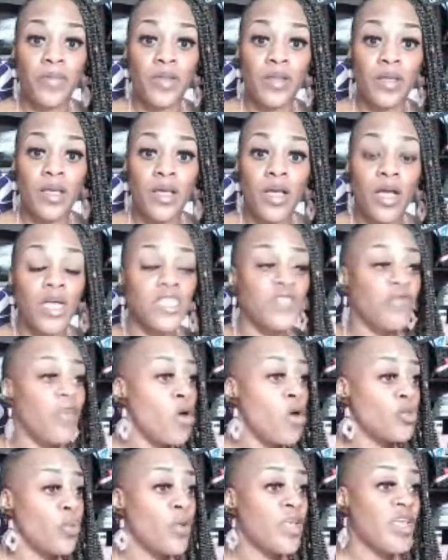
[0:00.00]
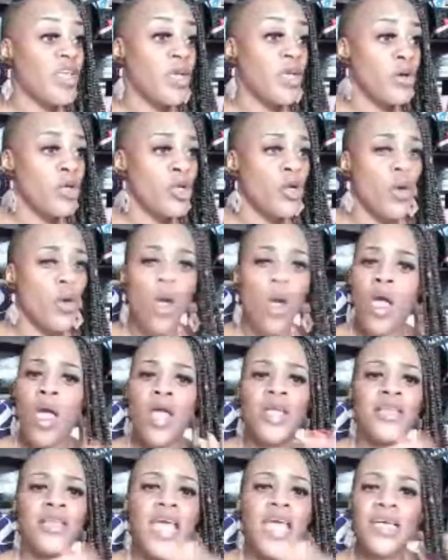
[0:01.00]
because folks will kill you.
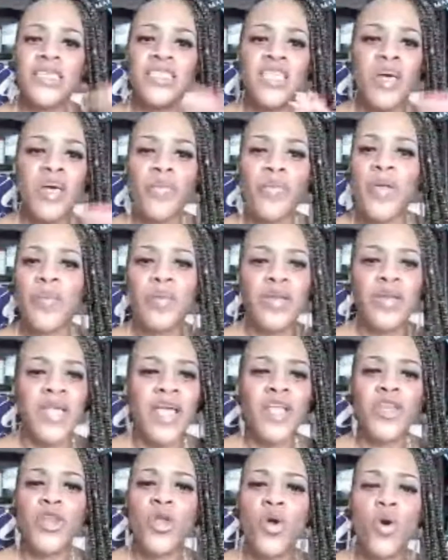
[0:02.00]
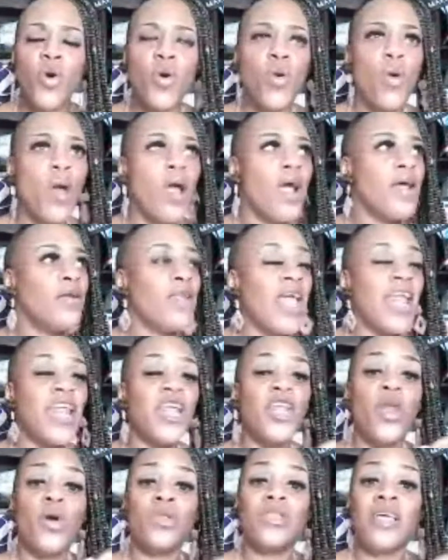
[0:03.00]
There are some people that they didn't
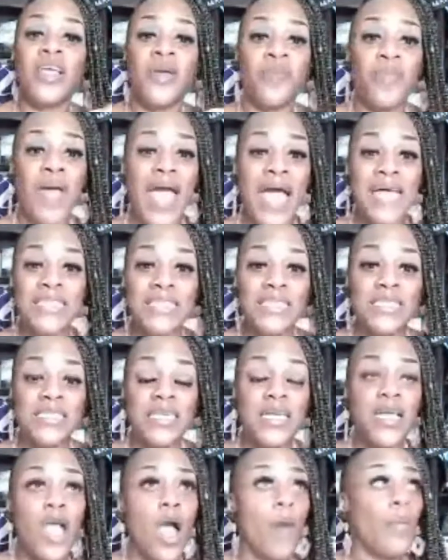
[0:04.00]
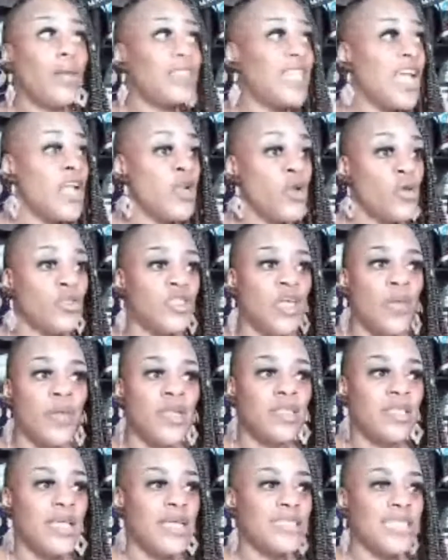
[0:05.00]
know the capacity, but they knew some of the
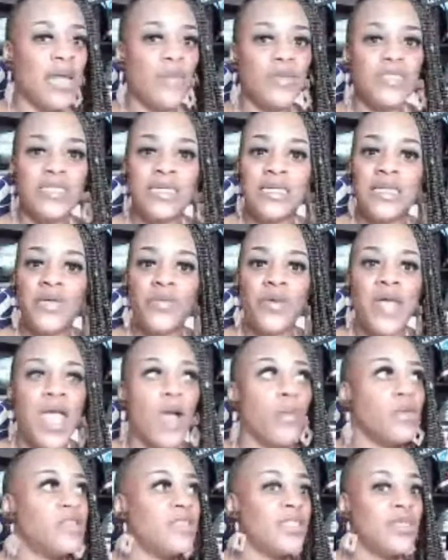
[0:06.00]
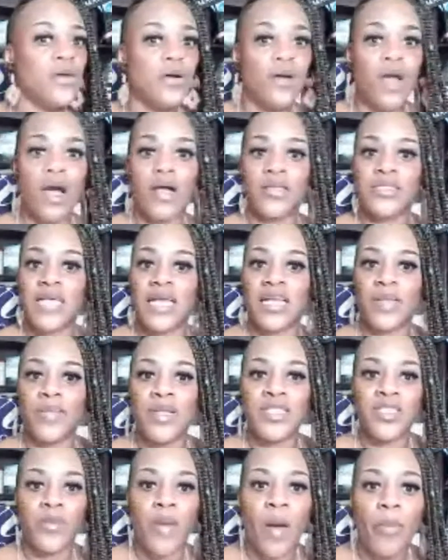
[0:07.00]
things I was dealing with and was still contacting me
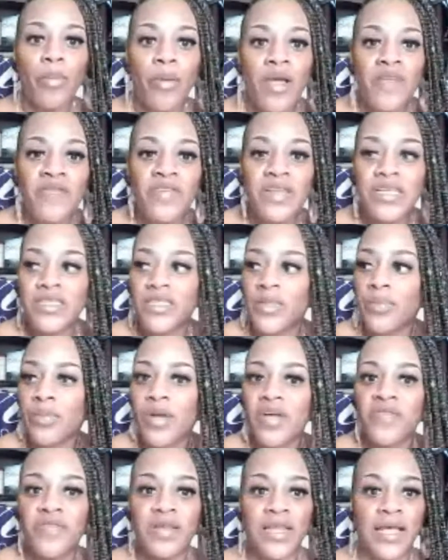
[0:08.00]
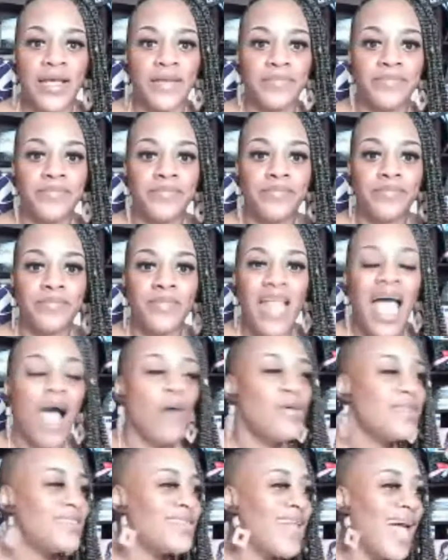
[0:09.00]
to pray for this and pray for that. I was
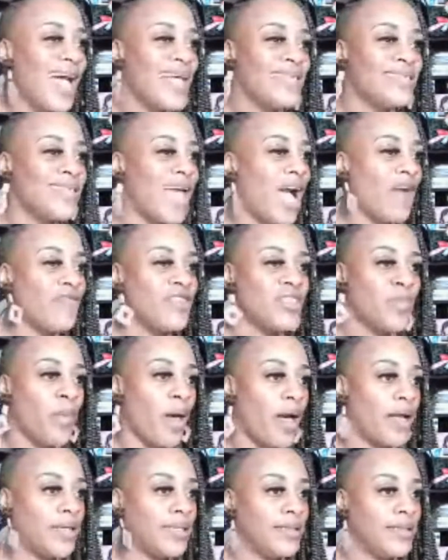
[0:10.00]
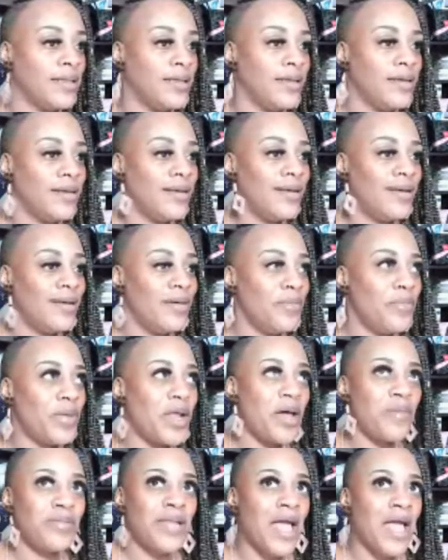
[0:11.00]
nice. I responded. But I'm
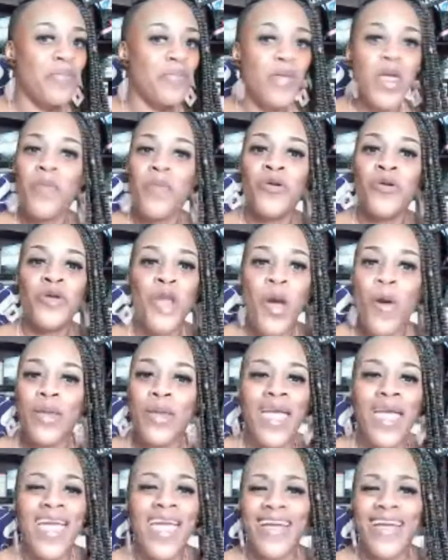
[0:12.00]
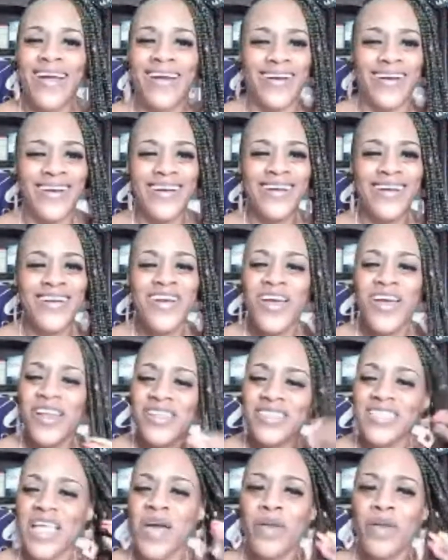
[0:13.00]
like, people don't care. You
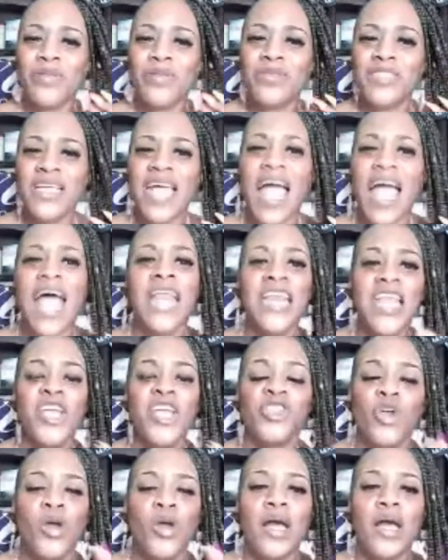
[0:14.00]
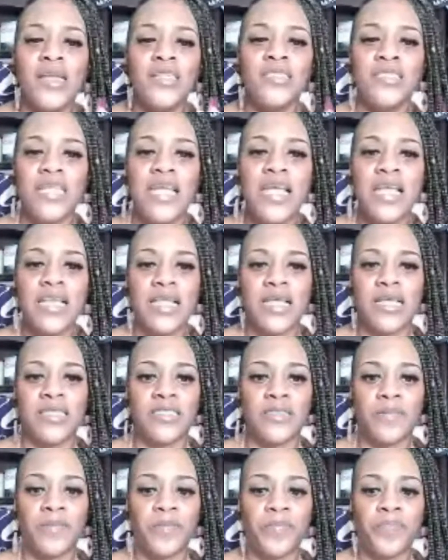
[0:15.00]
understand what I'm saying? I need y'all to understand this.